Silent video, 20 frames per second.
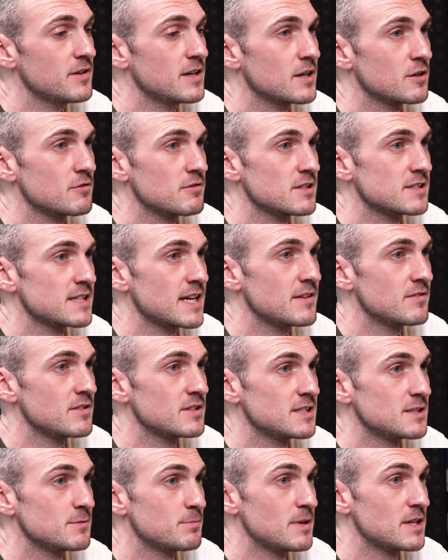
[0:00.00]
and Chris
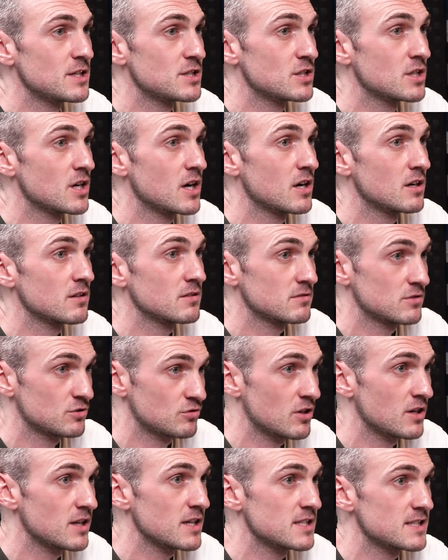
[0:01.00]
Davies is pitching our
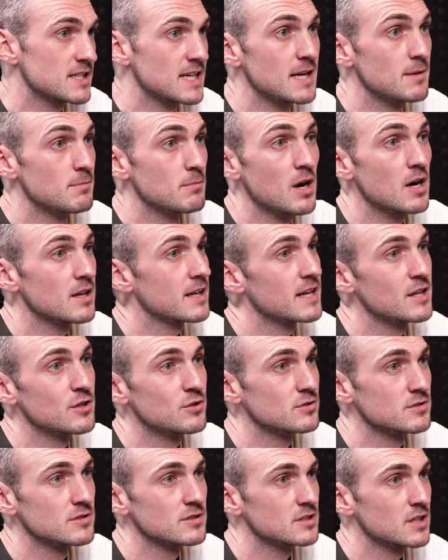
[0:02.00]
strongest team, Mark Leonard
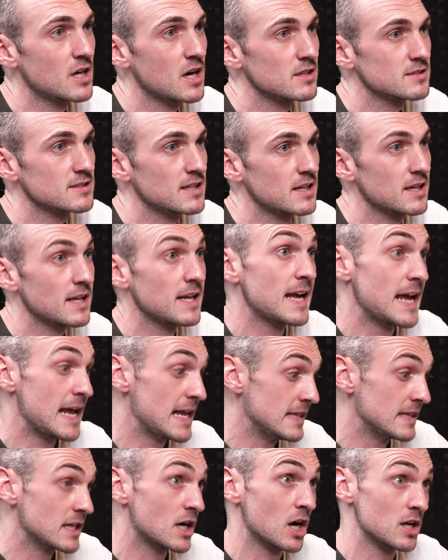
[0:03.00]
doesn't start, sadly,
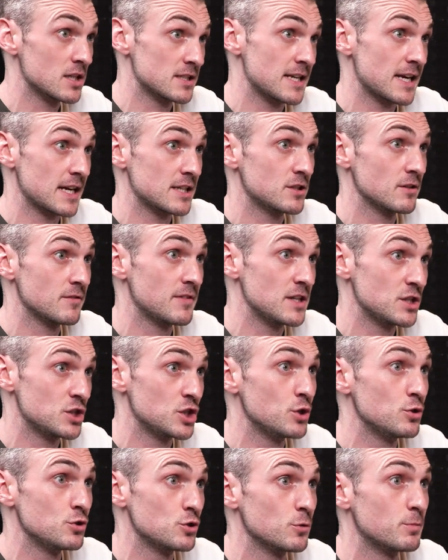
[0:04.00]
in the context of his
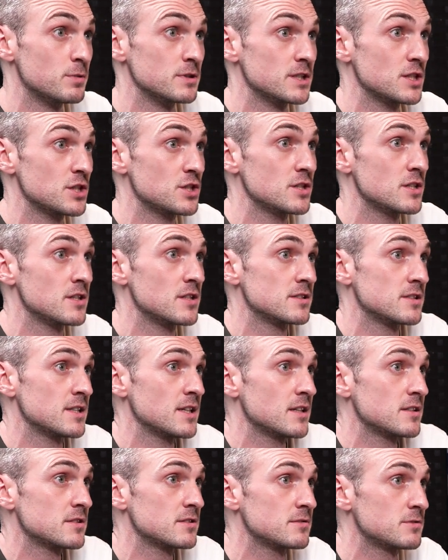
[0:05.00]
usual position in the
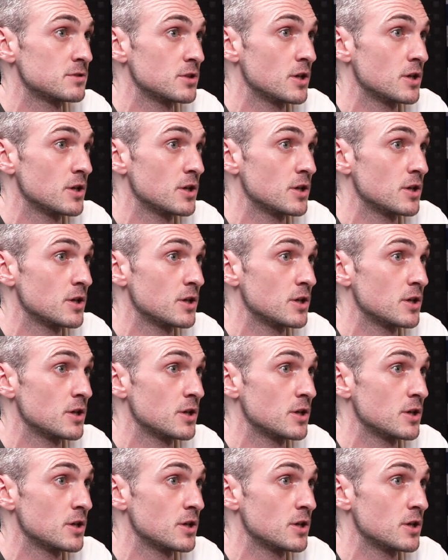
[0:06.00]
6.